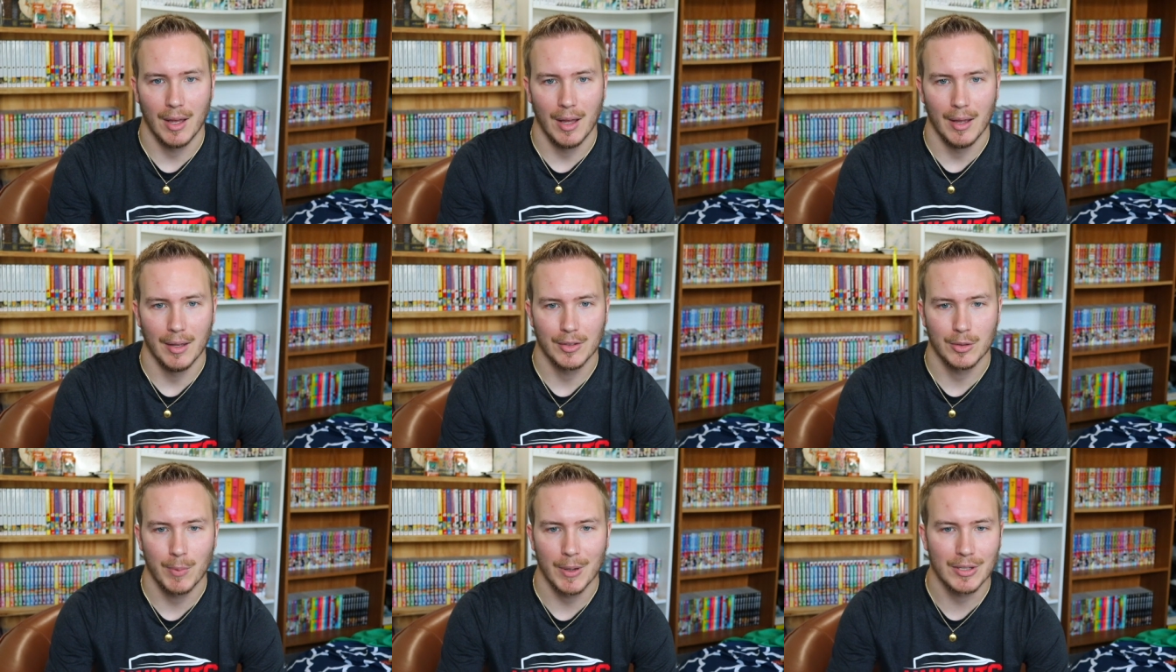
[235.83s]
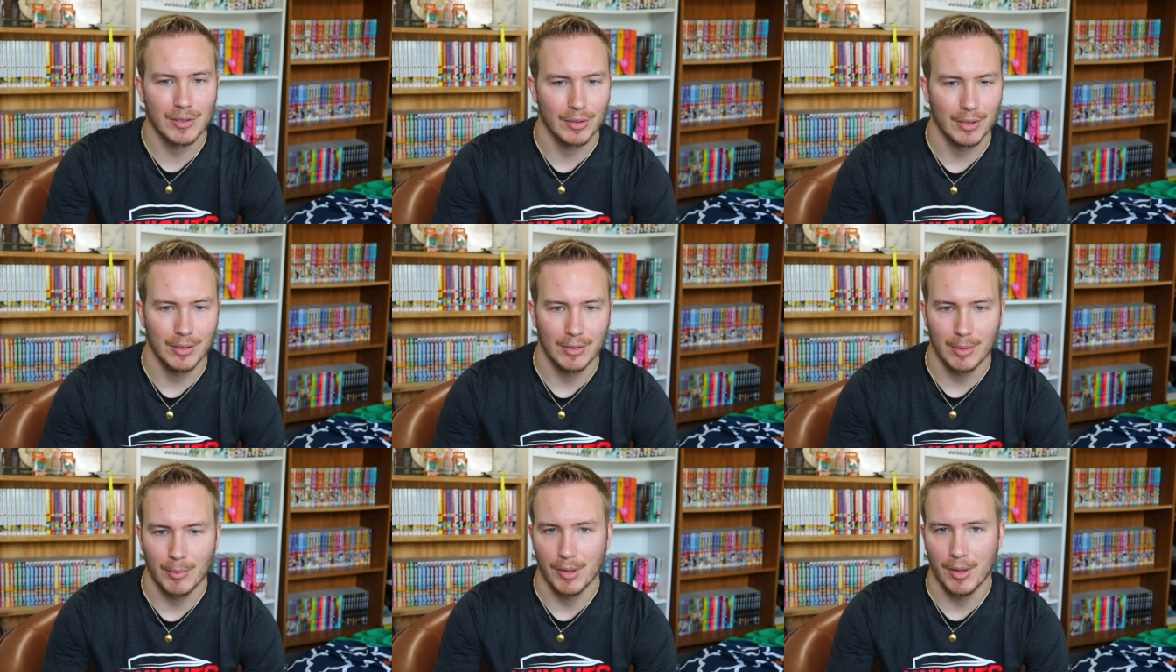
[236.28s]
uh,
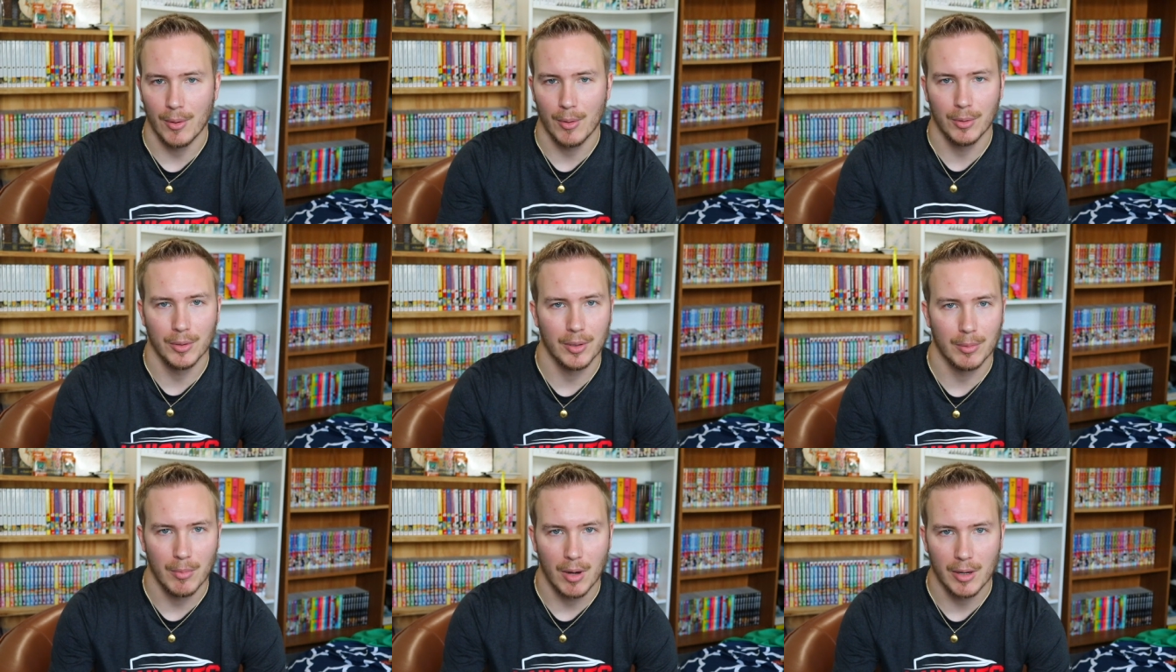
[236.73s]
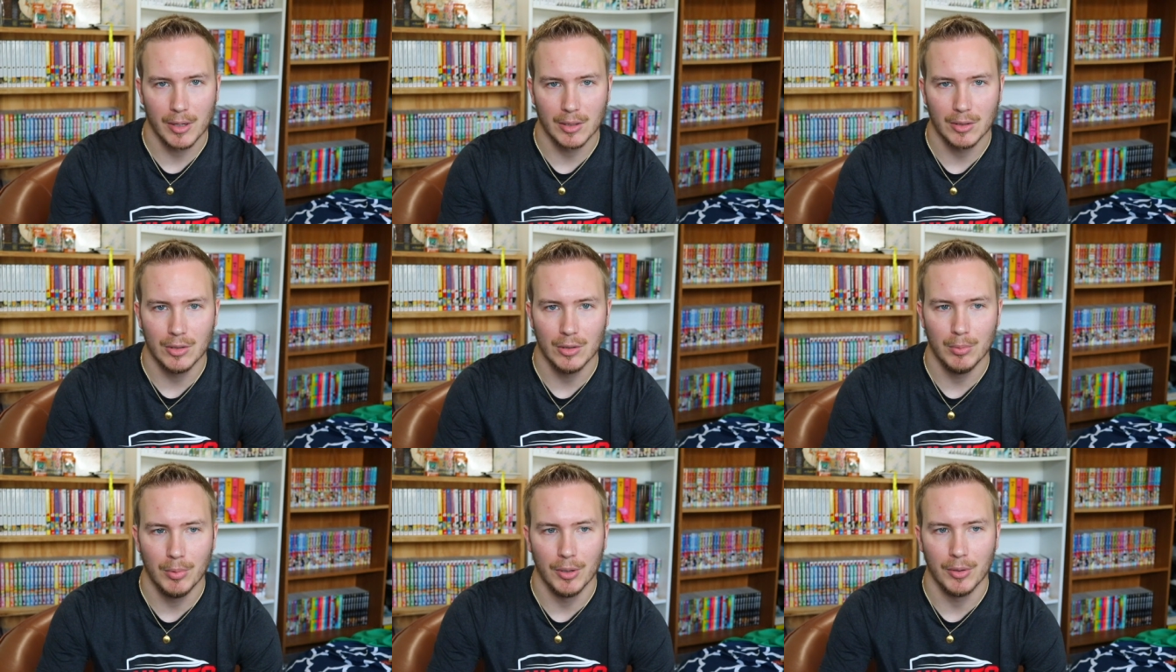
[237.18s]
especially some of the older manga
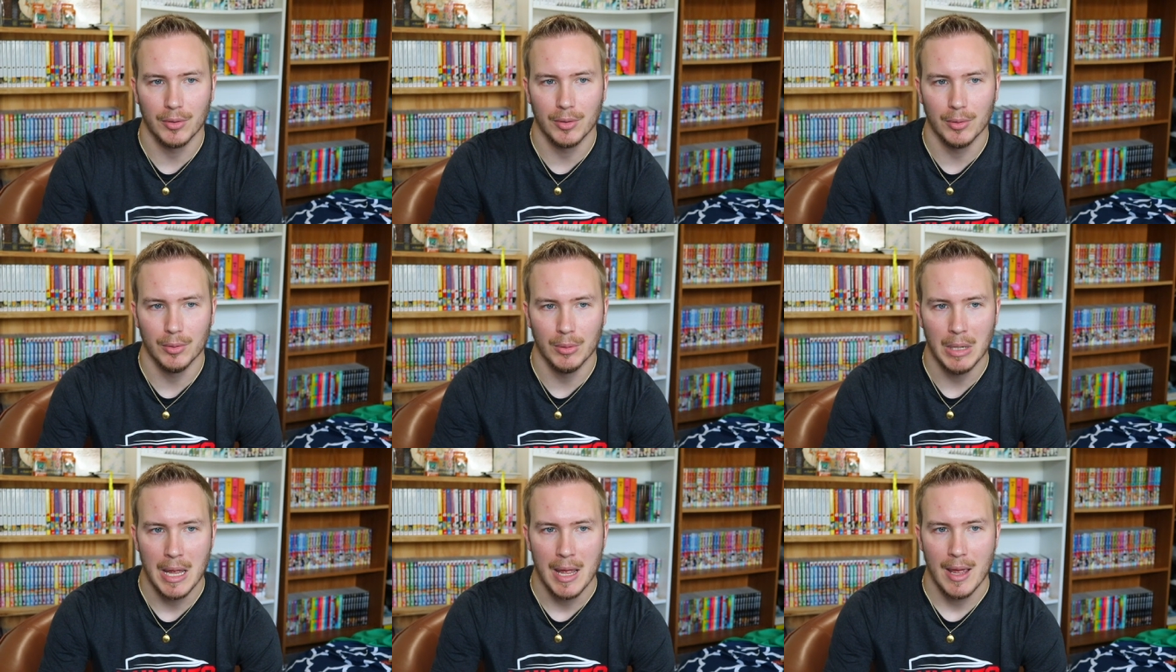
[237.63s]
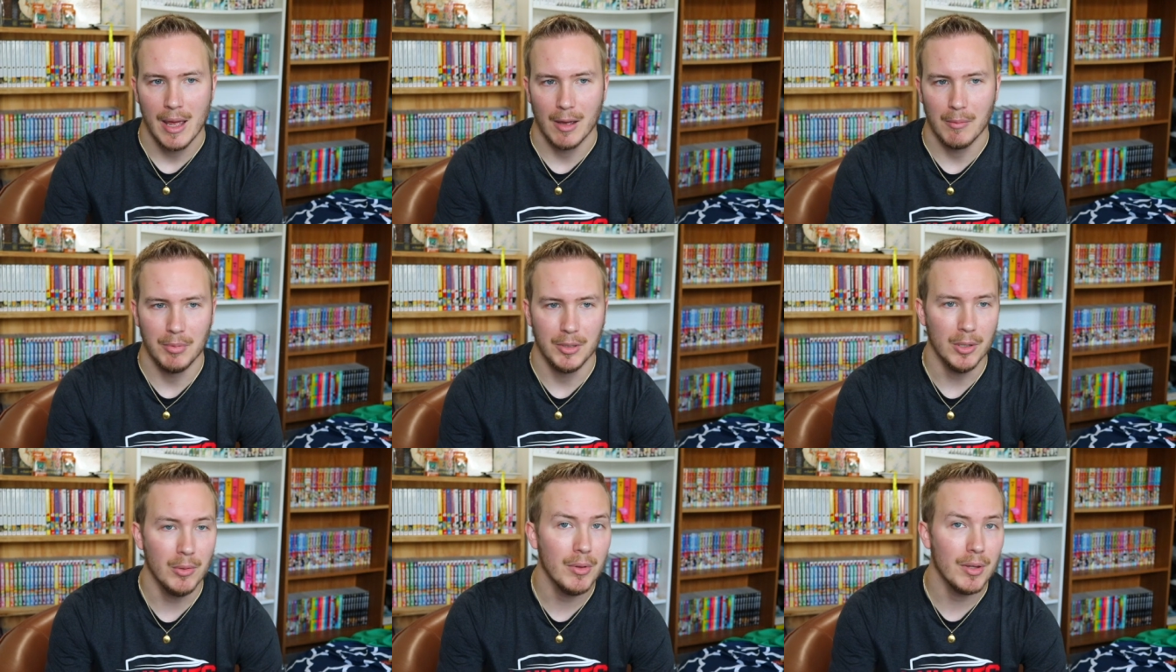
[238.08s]
tubers who
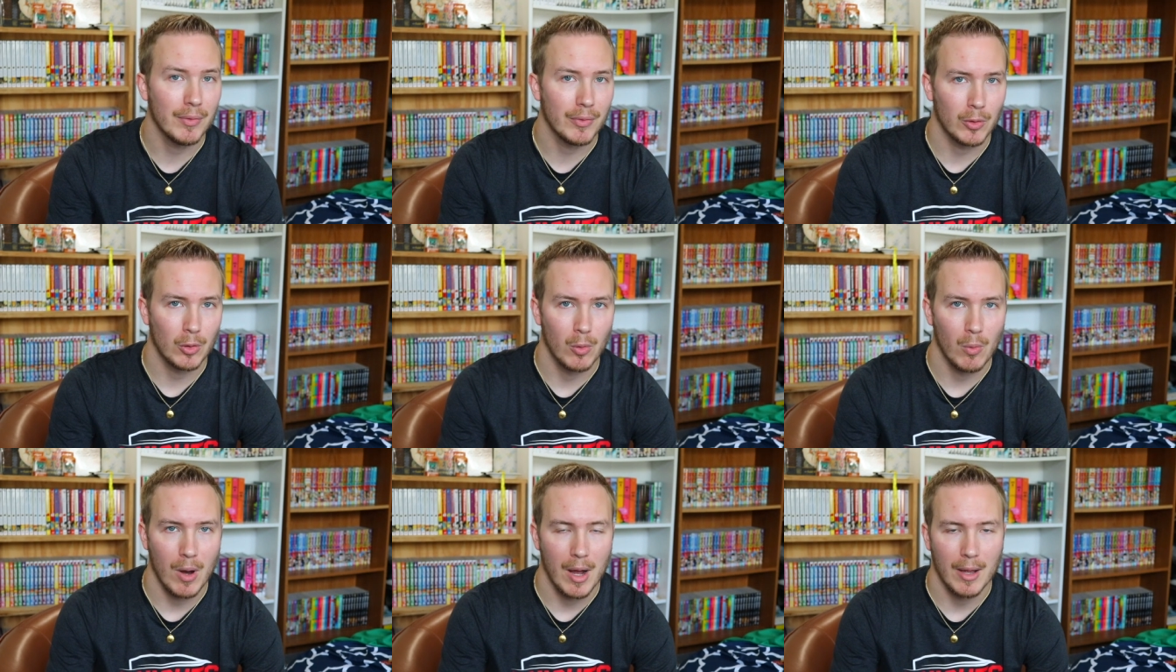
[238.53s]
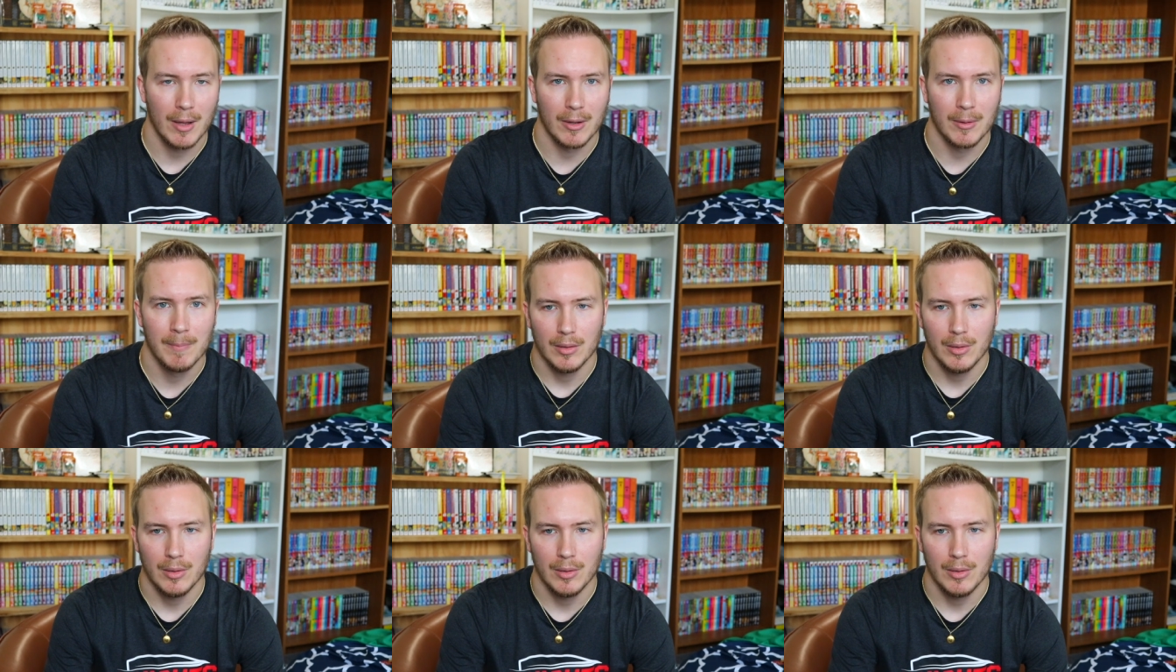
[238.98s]
have been doing this for a while,